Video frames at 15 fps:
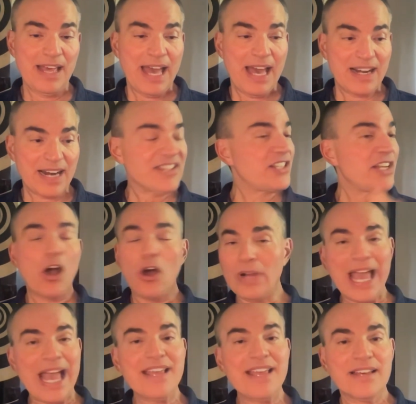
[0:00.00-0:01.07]
And I said,
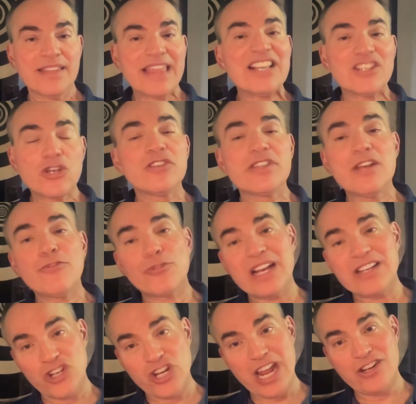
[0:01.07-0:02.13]
okay, that's your
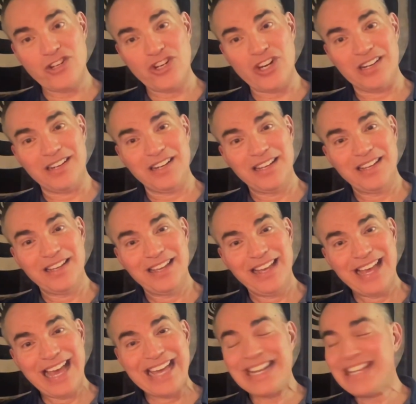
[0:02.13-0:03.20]
differentiation.
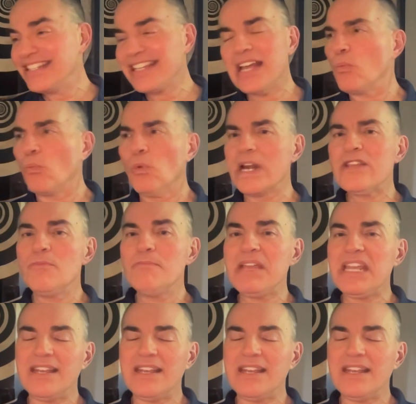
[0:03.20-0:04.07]
And he said, what do you mean?